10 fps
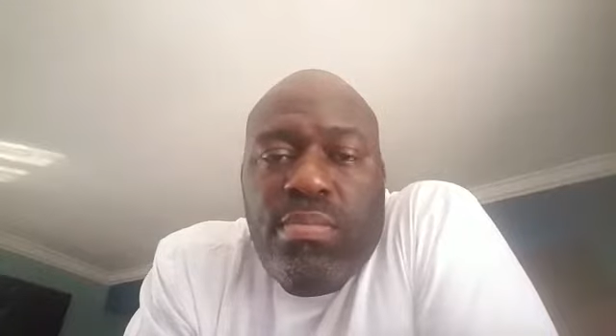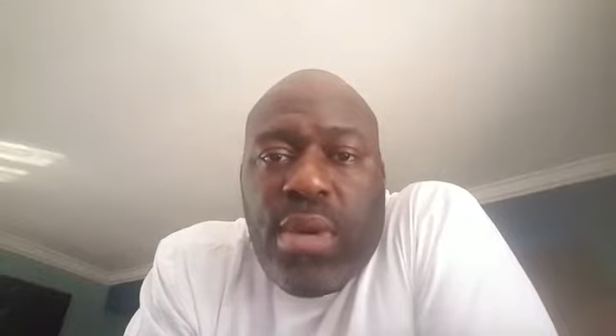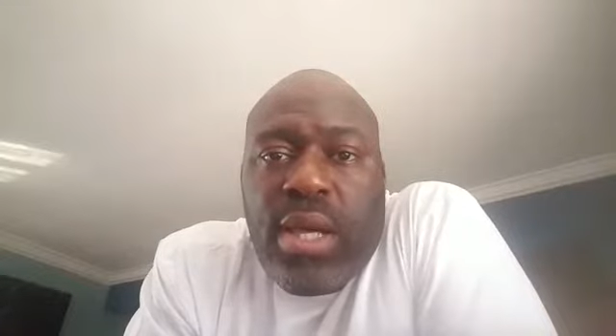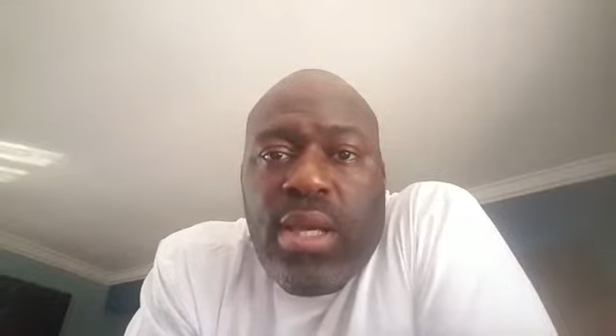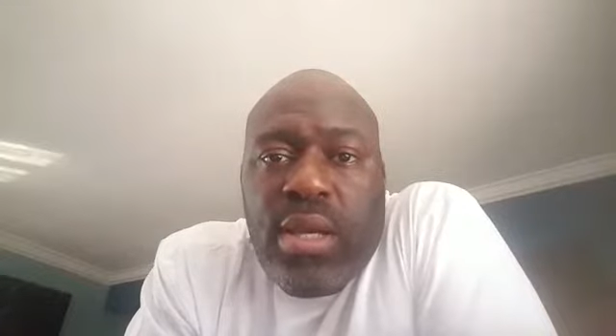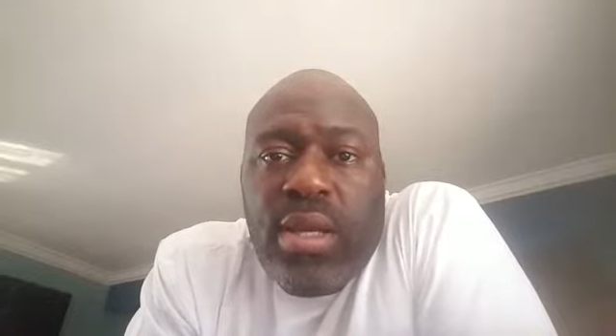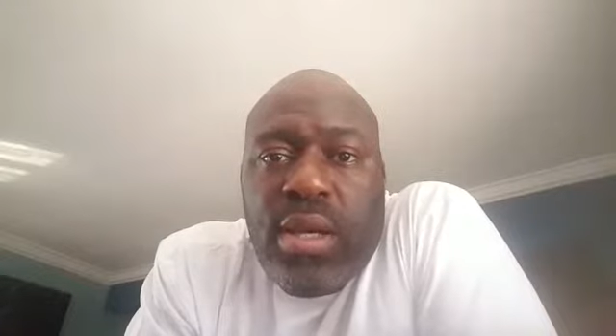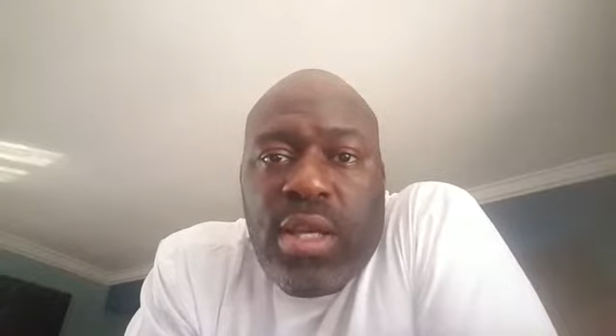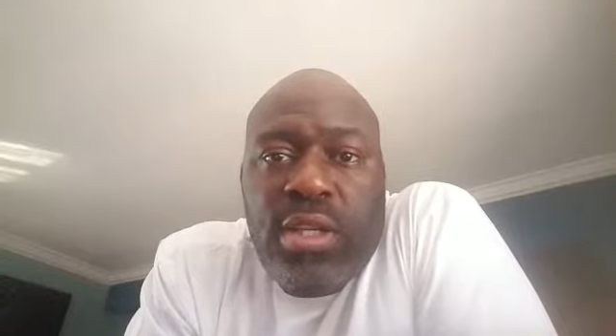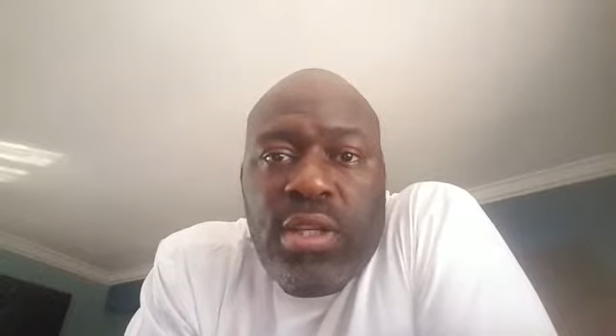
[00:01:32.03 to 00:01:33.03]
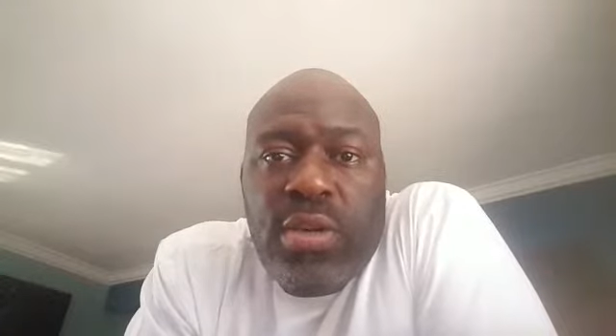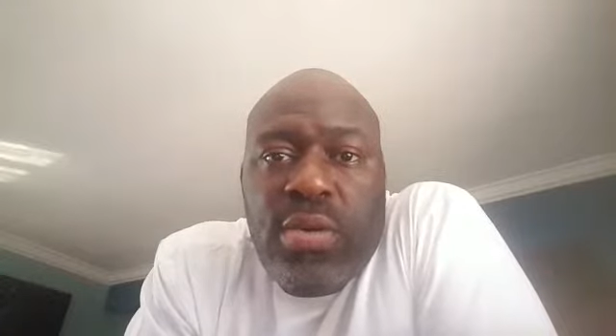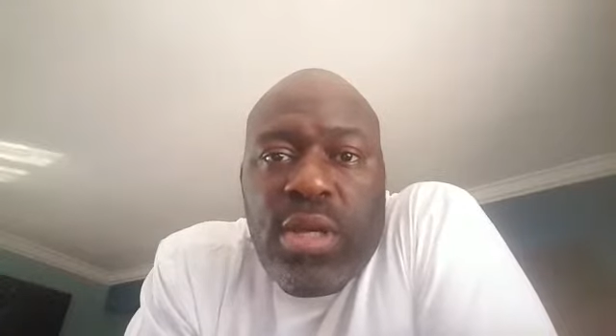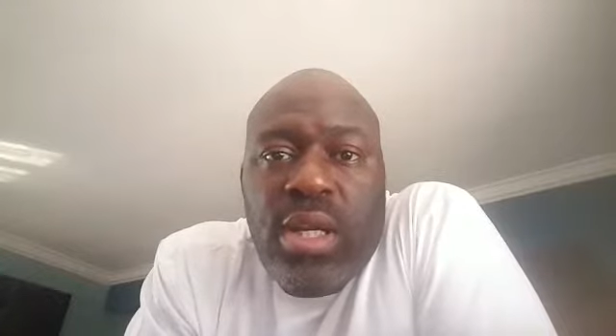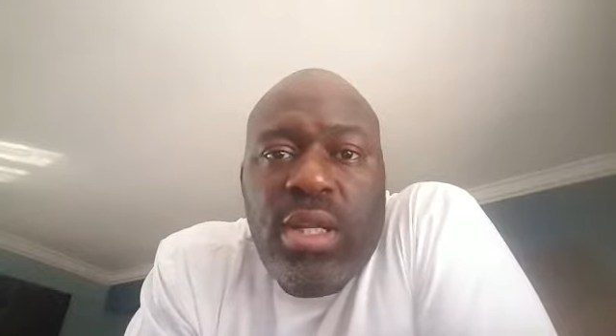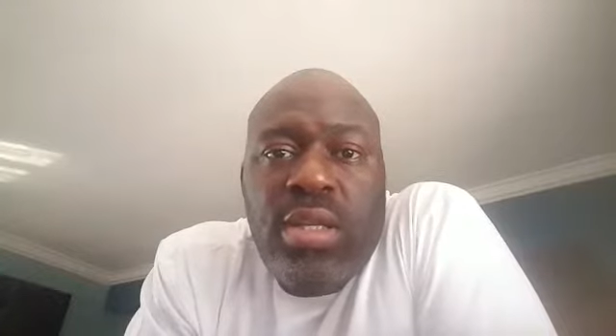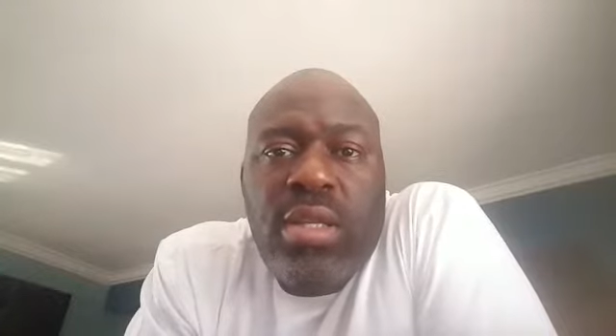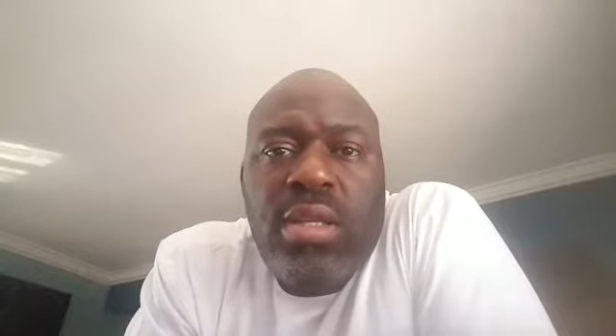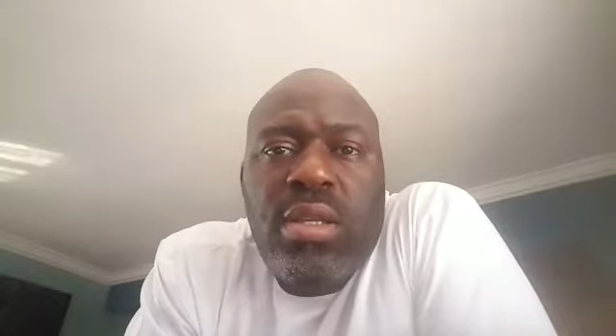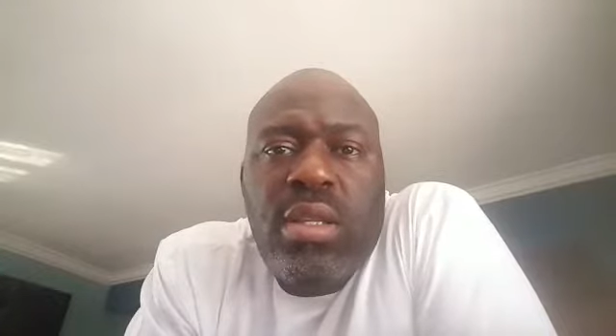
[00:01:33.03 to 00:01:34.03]
back here in Nigeria
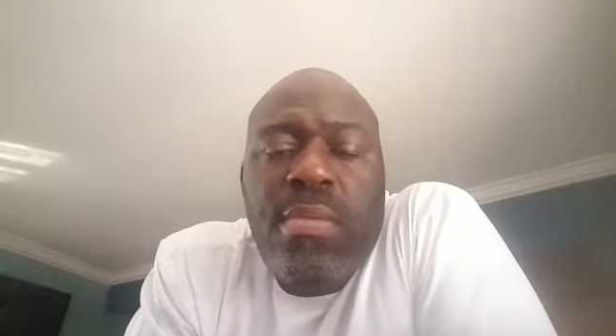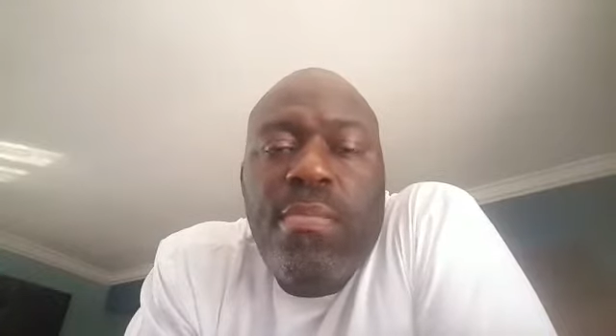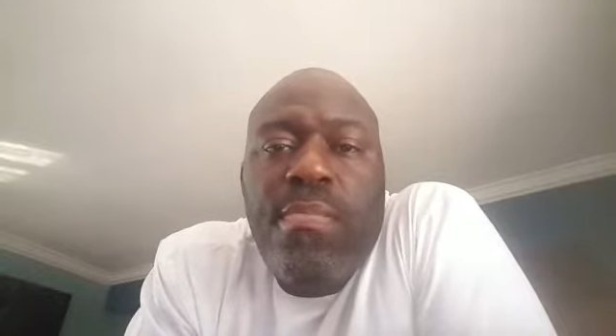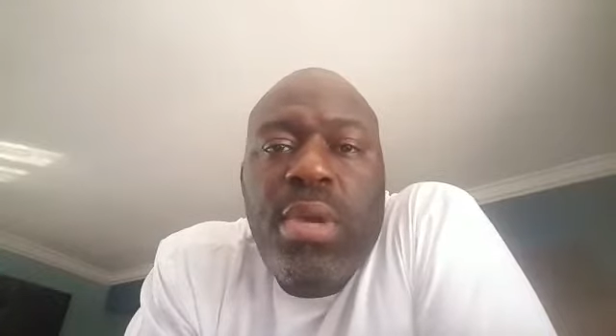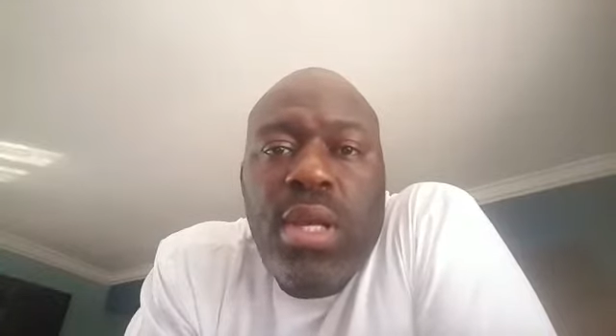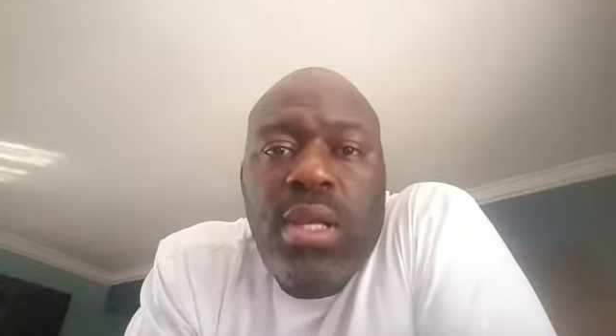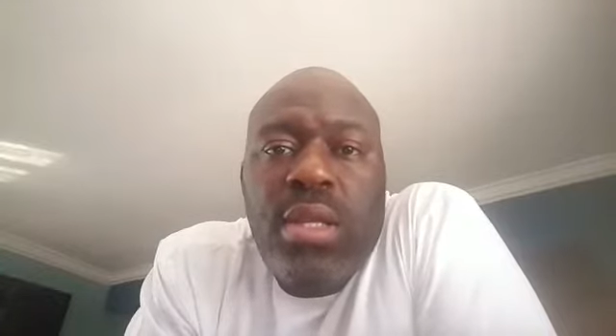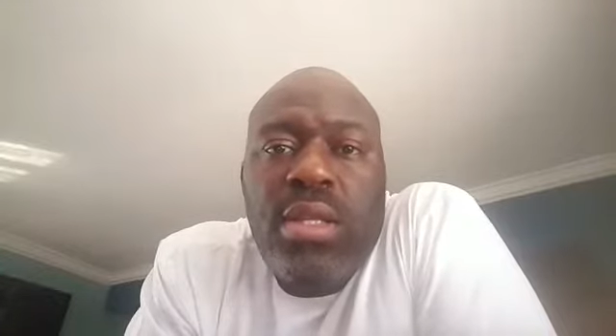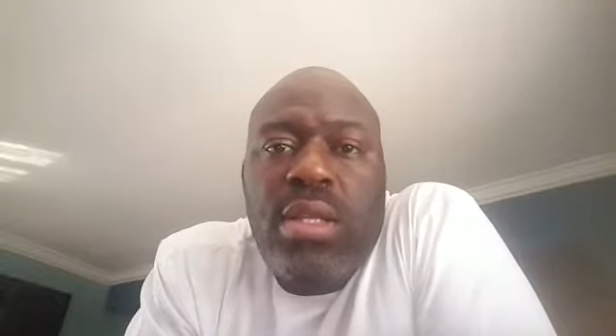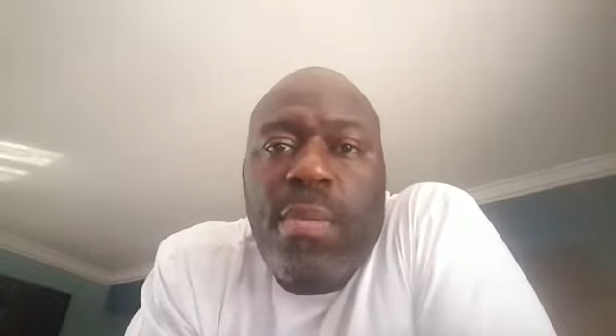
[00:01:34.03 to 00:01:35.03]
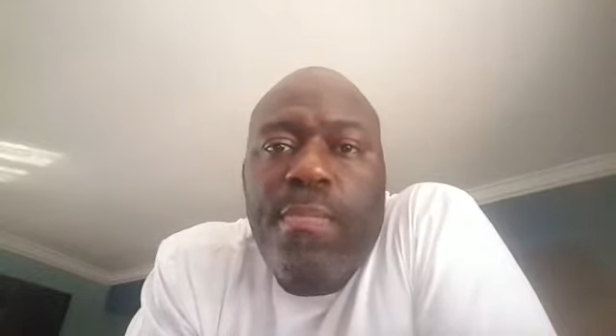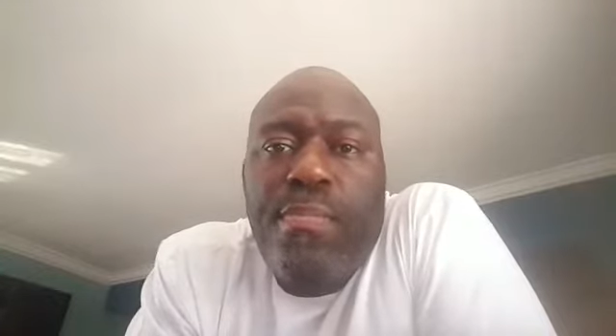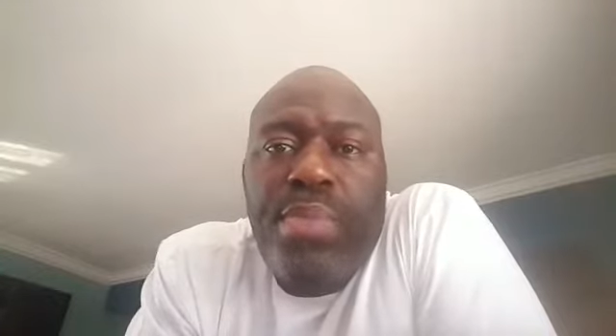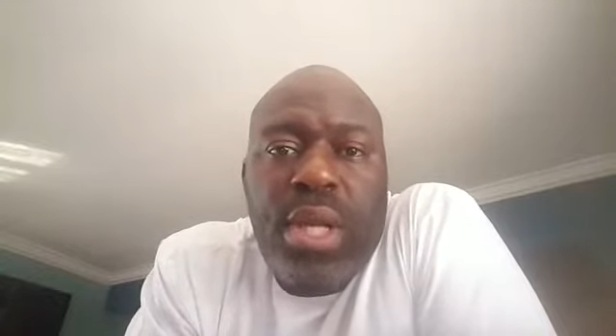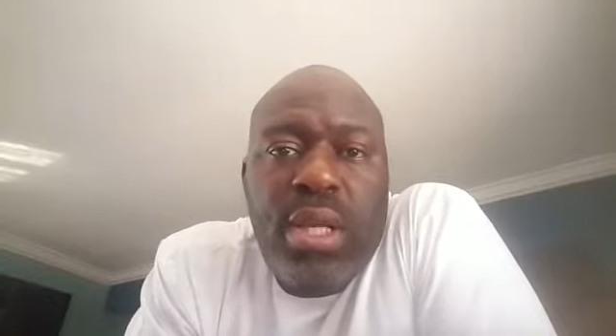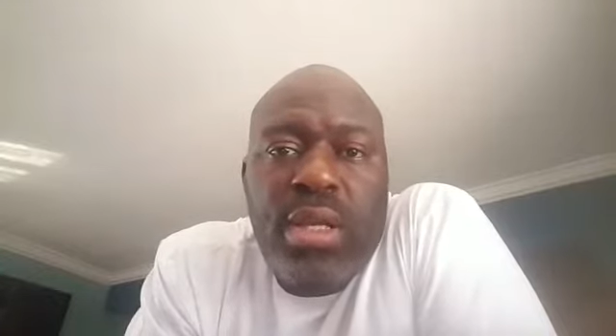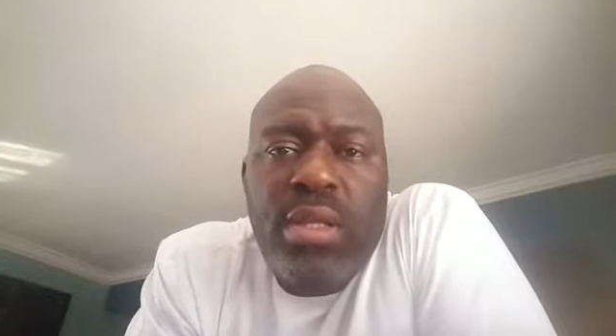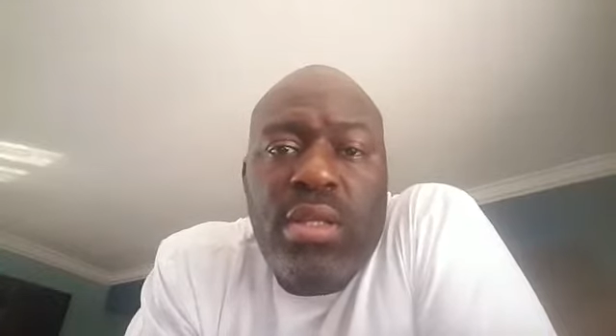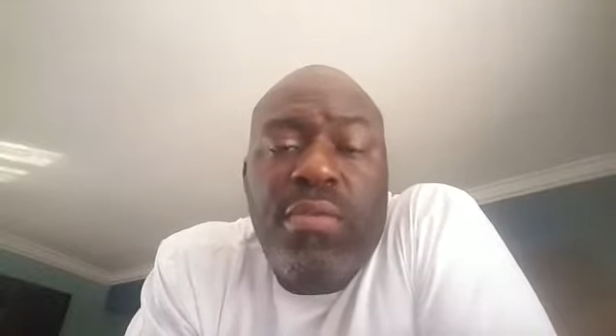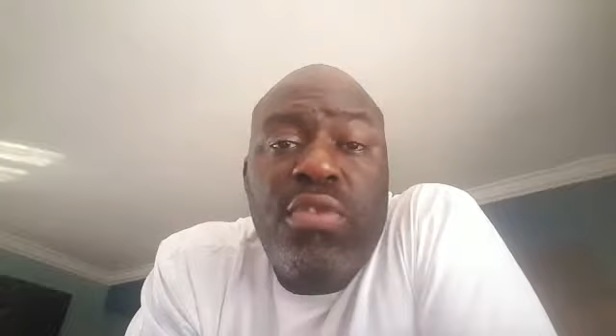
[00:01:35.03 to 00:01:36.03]
listen to the millions and
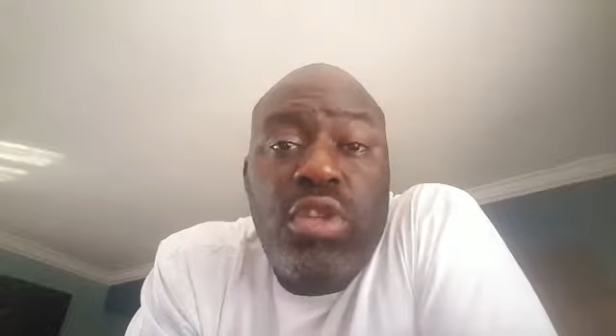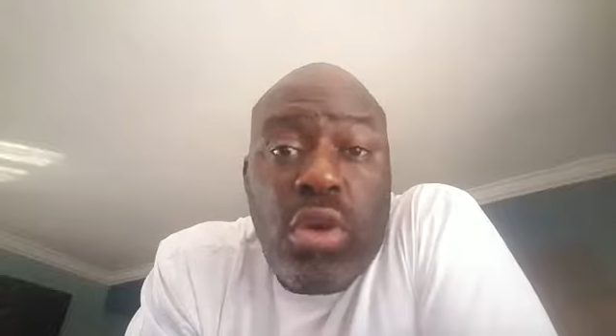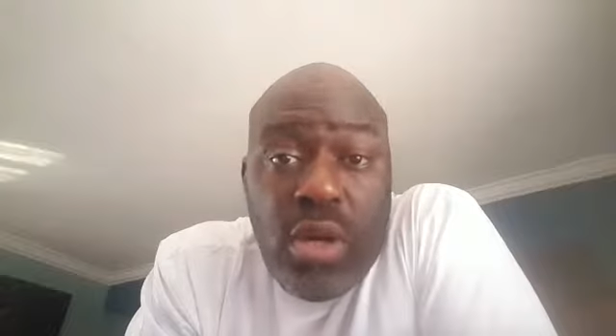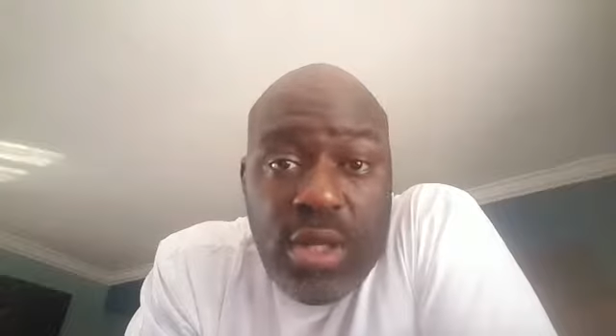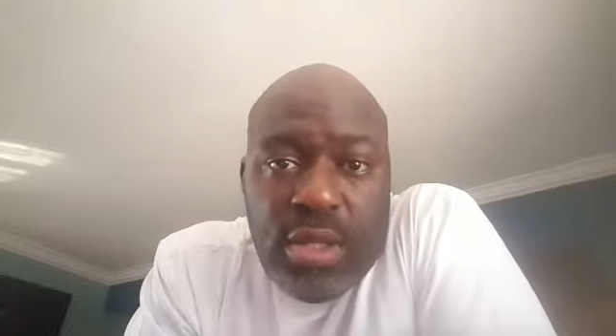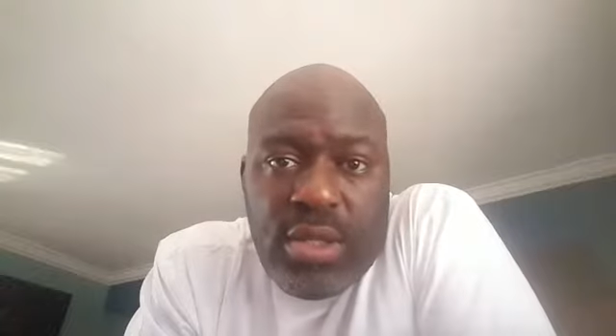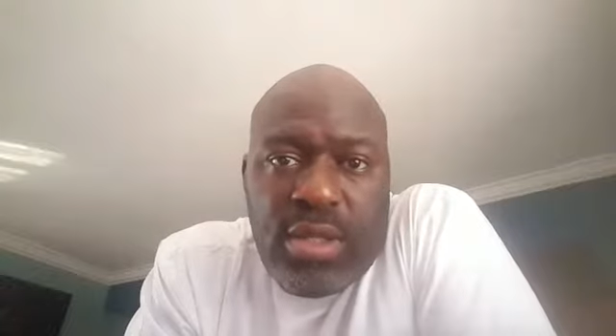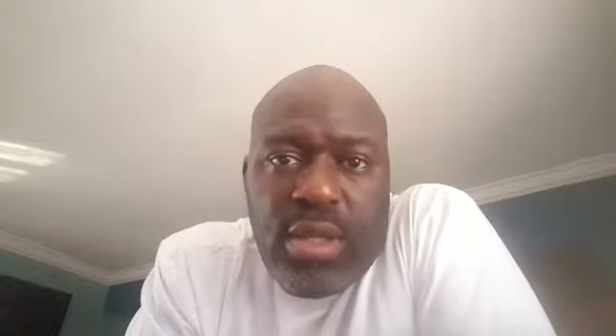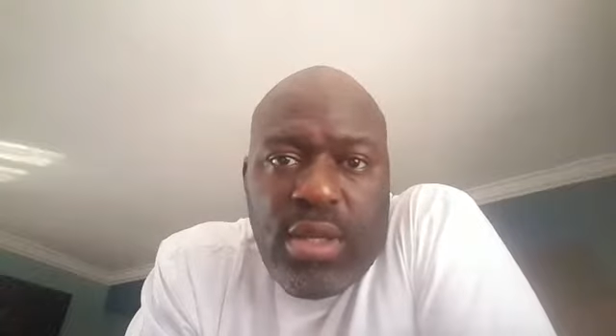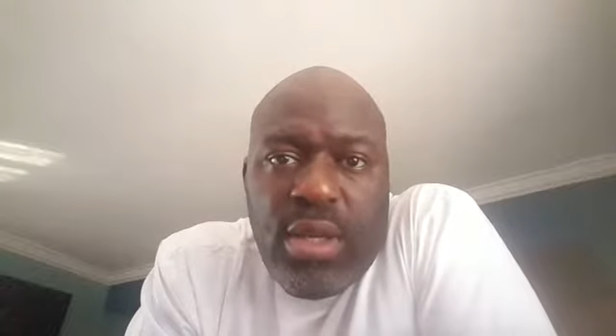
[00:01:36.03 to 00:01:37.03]
billions of dollars